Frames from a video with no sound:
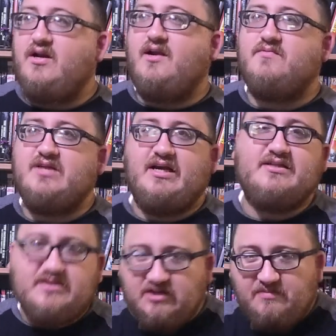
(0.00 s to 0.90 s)
And I was like, is
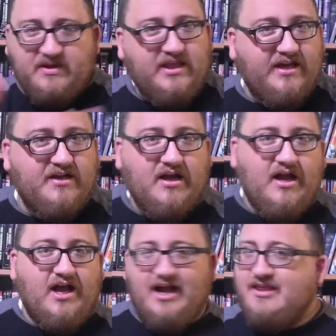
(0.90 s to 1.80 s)
this gonna be like
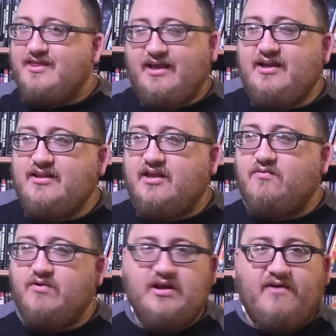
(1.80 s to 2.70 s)
a thing
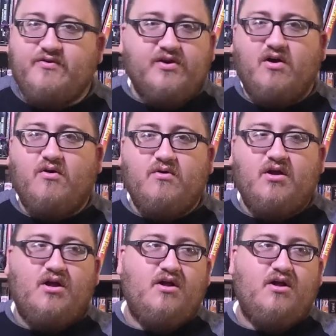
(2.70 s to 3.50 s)
that we never know